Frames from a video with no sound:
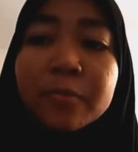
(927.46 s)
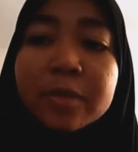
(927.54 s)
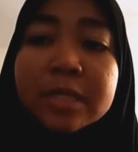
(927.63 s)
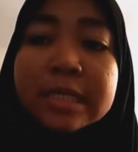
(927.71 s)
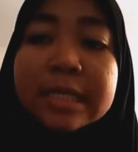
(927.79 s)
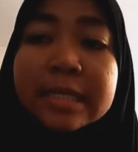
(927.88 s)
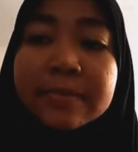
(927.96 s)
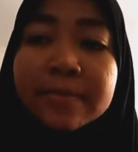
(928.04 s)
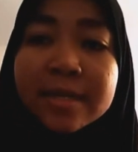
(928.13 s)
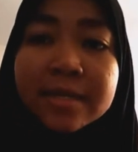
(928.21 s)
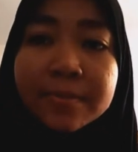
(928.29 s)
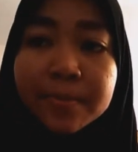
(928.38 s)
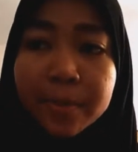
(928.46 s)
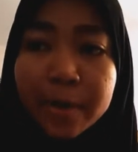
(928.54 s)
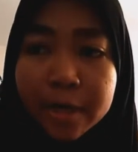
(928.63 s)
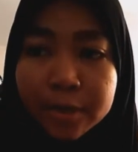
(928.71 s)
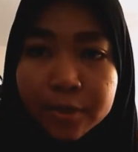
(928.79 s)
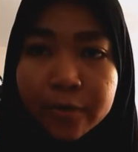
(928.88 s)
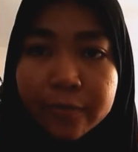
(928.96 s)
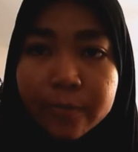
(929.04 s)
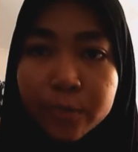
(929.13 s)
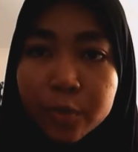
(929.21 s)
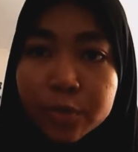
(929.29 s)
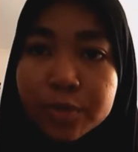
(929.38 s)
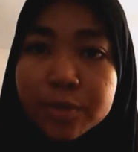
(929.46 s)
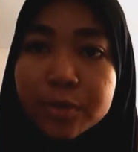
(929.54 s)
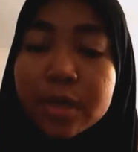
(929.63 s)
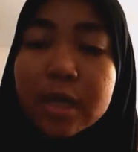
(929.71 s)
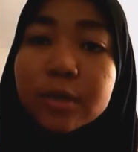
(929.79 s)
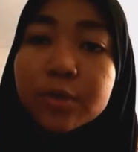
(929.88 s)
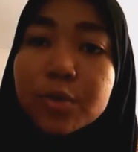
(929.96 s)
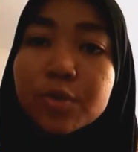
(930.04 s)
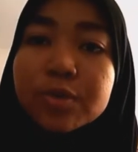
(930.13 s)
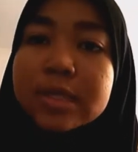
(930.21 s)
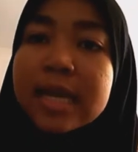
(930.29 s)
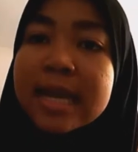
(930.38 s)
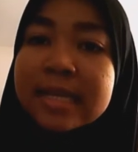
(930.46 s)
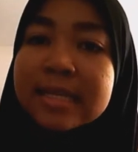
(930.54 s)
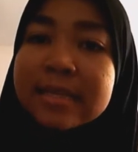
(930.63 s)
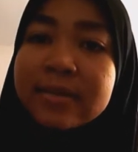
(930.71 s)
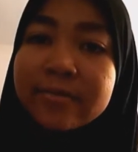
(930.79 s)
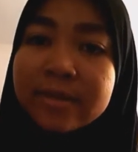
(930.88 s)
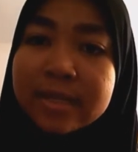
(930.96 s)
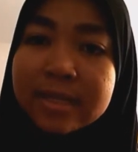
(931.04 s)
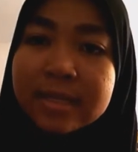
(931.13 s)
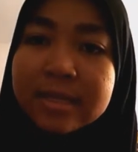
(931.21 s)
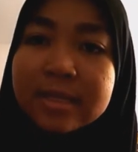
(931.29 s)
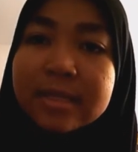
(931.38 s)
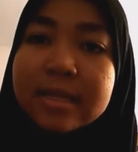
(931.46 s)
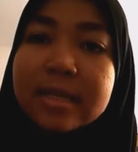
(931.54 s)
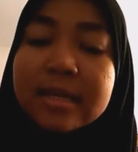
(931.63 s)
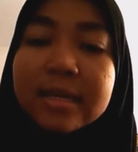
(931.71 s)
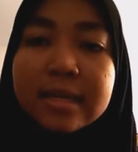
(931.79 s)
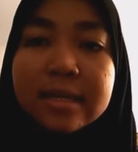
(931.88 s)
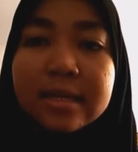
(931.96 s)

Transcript: which determine the price of most goods and services.